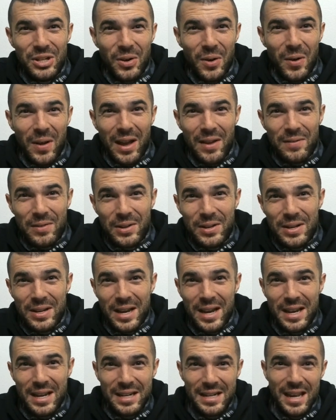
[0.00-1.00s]
you all have a good
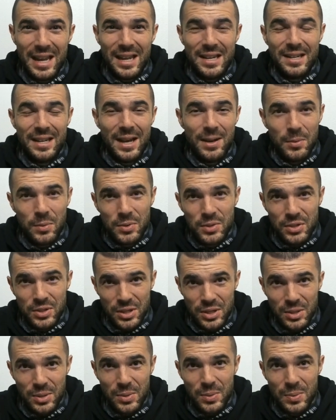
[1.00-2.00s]
night, and I will
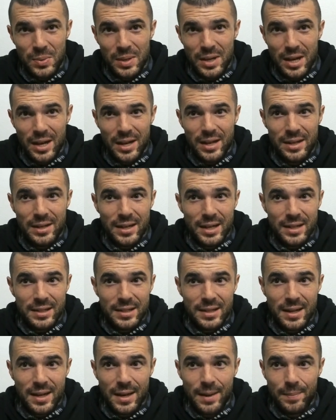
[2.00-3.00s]
see you uh,
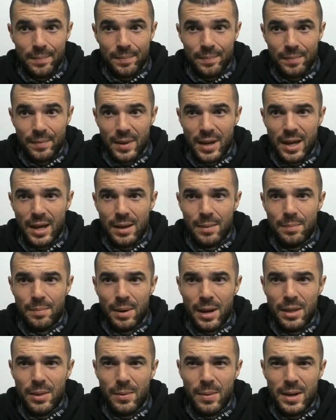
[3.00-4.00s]
next time. Uh,
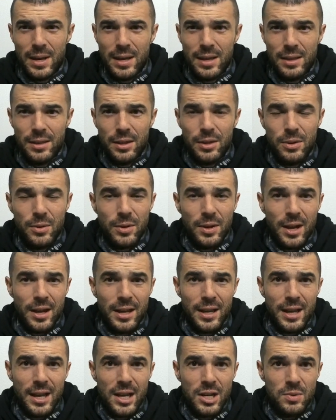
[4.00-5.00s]
by the way, the new
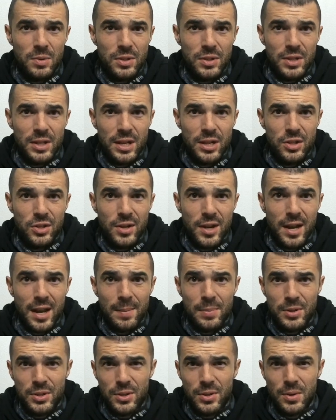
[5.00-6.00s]
Cutting Edge with CSJ
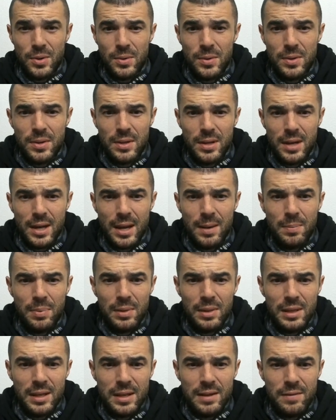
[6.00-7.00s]
episode, I
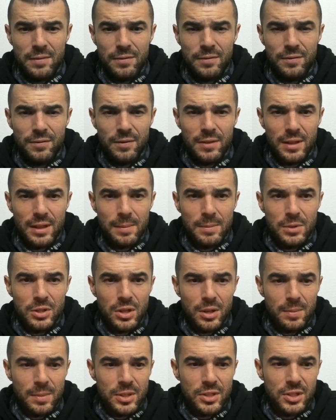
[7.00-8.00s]
believe, let me
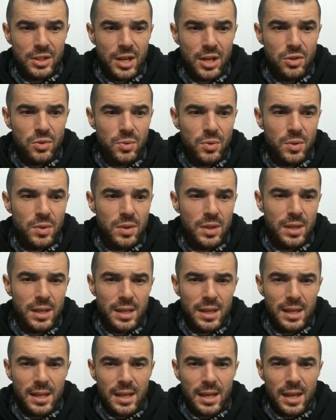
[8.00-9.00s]
check my schedule.
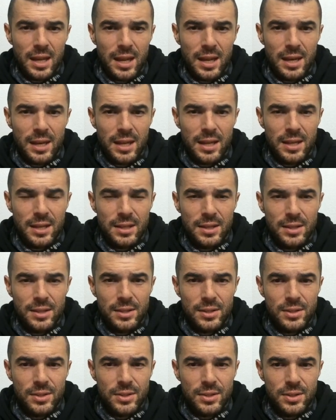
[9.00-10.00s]
It
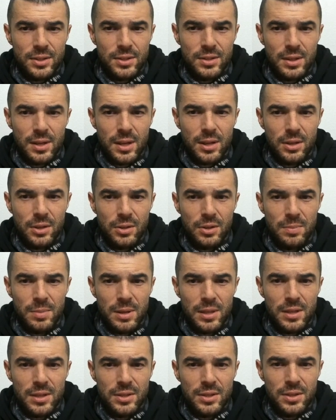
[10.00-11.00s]
is, it could
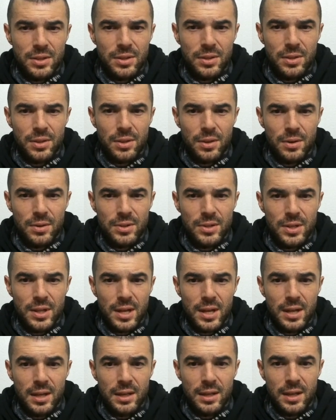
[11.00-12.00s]
be this
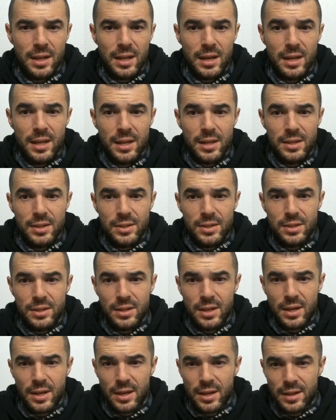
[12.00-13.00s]
Thursday. It
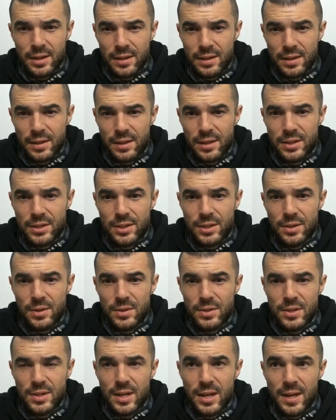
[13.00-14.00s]
is uh, this
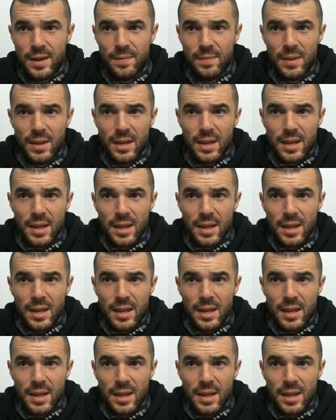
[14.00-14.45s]
Thursday